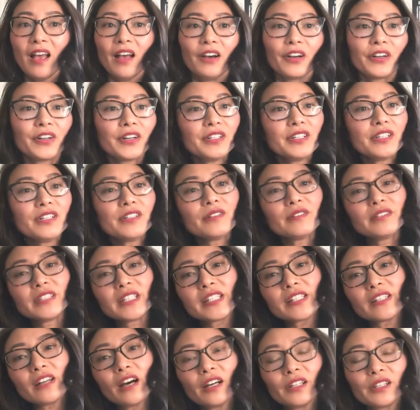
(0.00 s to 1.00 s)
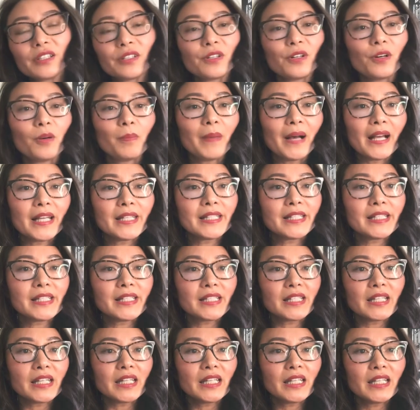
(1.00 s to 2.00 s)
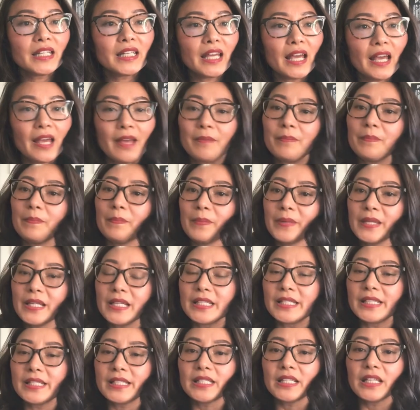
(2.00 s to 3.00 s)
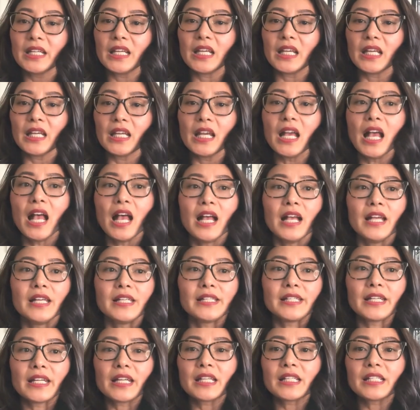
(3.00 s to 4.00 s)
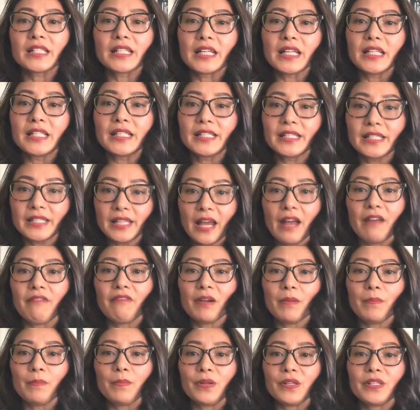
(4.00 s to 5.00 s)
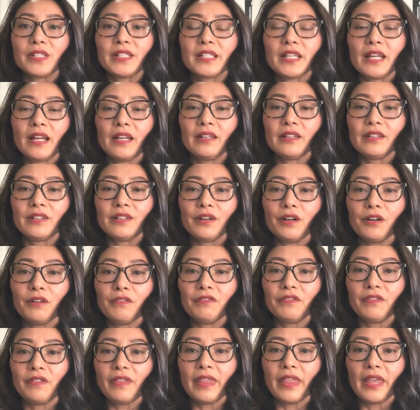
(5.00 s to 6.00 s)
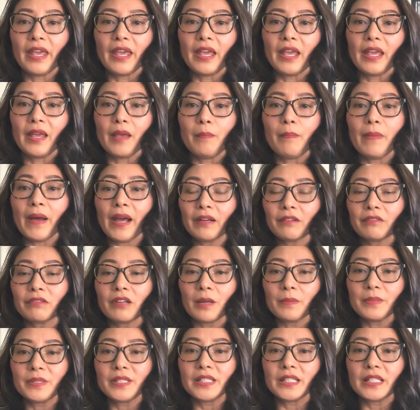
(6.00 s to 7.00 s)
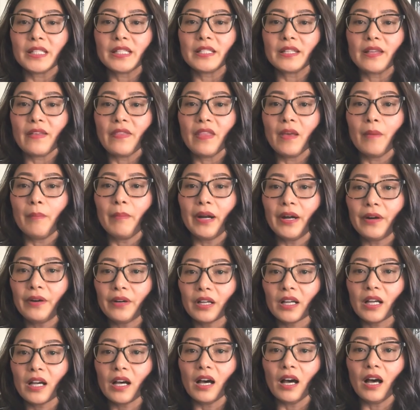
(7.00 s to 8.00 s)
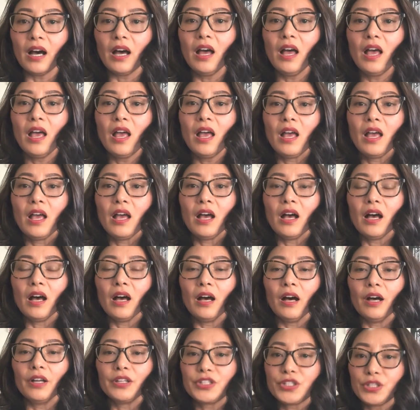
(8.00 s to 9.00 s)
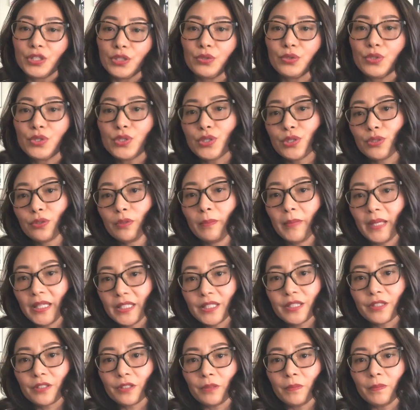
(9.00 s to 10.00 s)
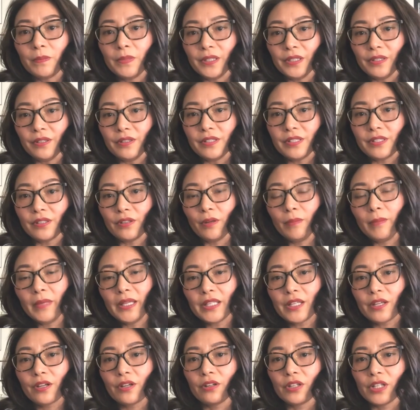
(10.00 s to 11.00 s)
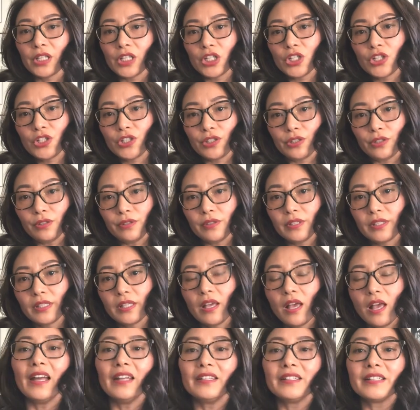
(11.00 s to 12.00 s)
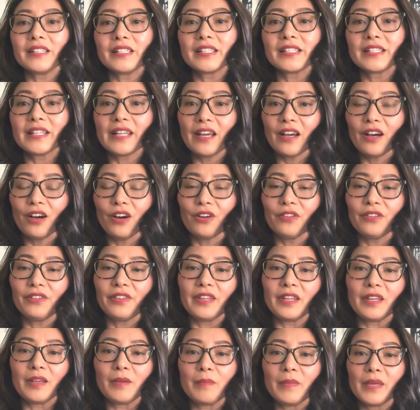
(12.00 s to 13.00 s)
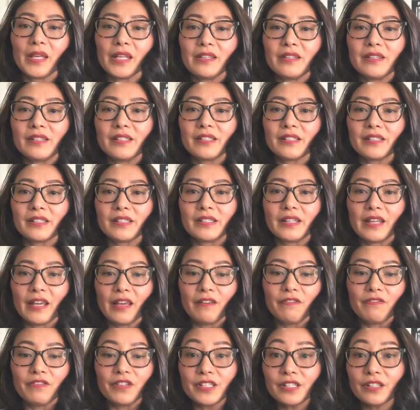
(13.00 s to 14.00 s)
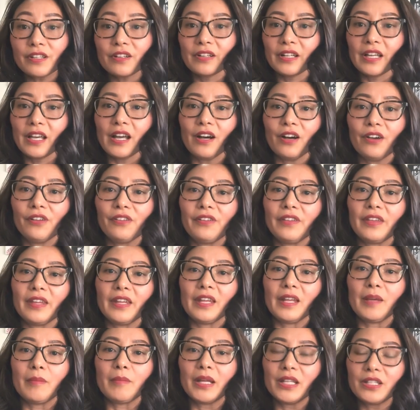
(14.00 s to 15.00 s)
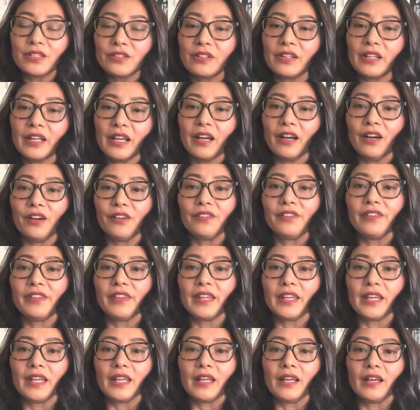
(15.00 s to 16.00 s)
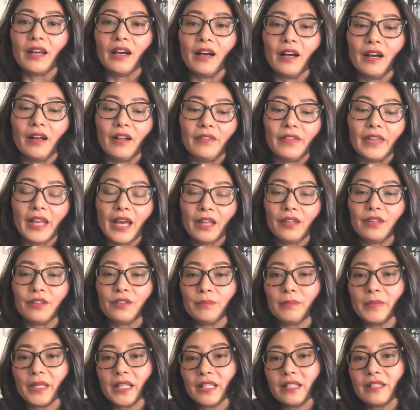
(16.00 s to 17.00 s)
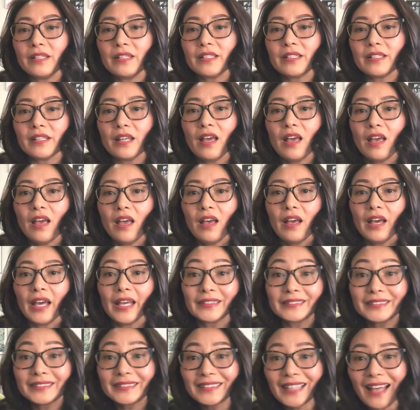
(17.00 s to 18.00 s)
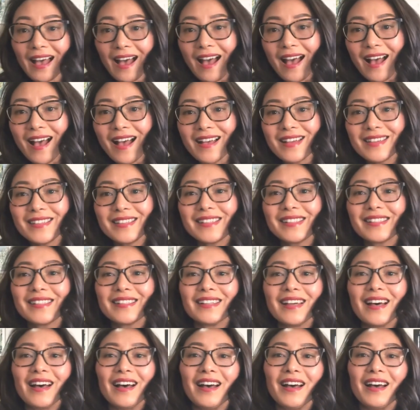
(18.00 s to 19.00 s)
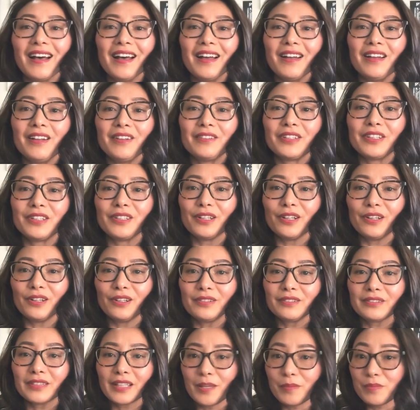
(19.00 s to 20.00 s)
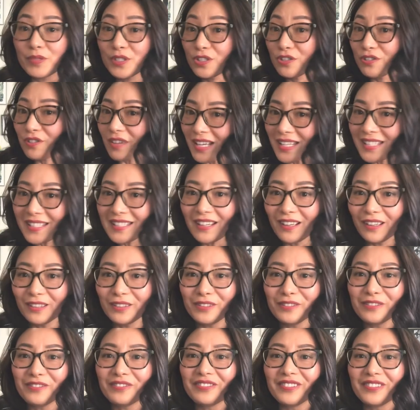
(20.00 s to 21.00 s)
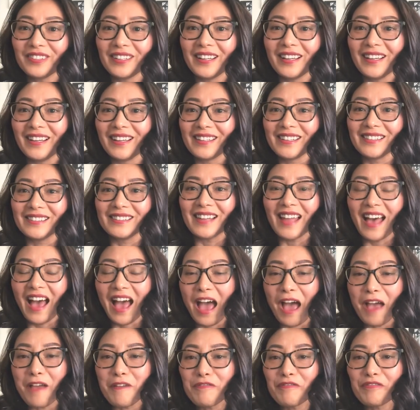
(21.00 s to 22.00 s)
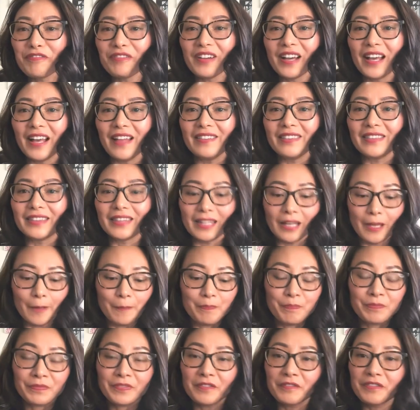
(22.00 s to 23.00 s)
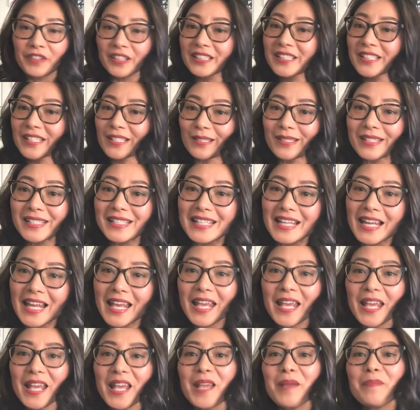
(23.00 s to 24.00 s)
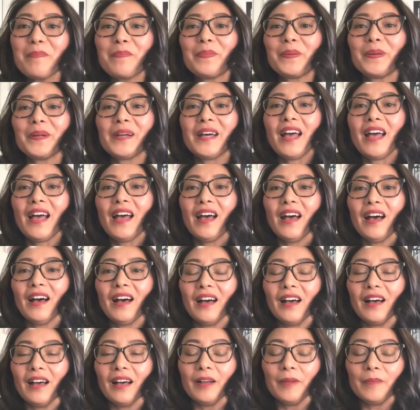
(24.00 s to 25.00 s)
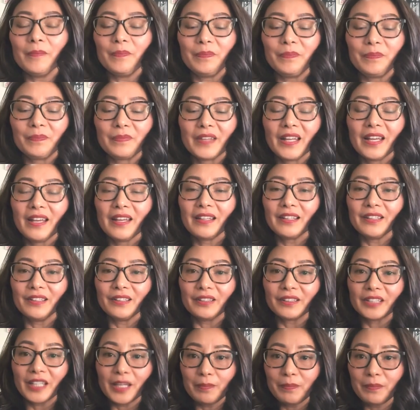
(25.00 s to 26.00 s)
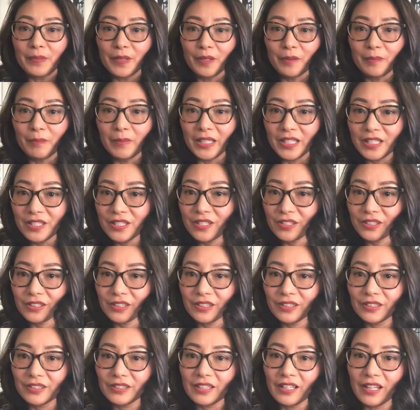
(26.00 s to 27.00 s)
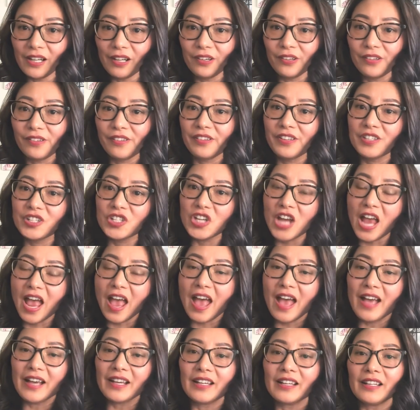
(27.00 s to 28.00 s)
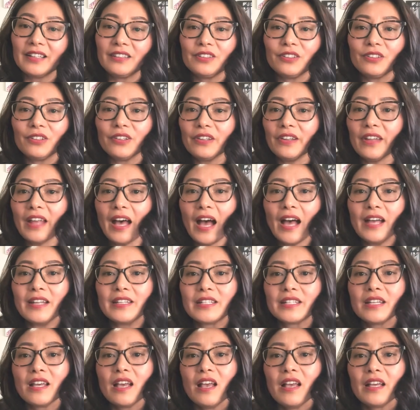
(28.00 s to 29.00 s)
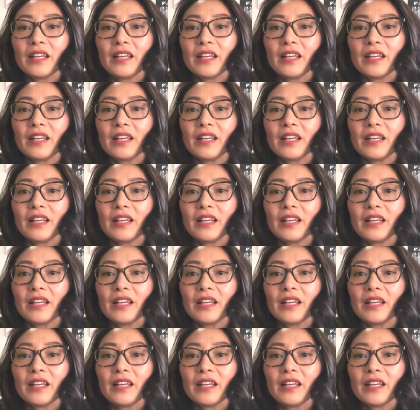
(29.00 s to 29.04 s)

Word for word: According to this article by CNBC, 67% of the bankruptcies in America are due to medical bills or medical issues. And stay healthy means stay physically healthy, mentally healthy. Uh, that means exercise, uh, you know, keep stress out of uh, your life and uh, fix your sleep um, you know, keep your mental health check and all that.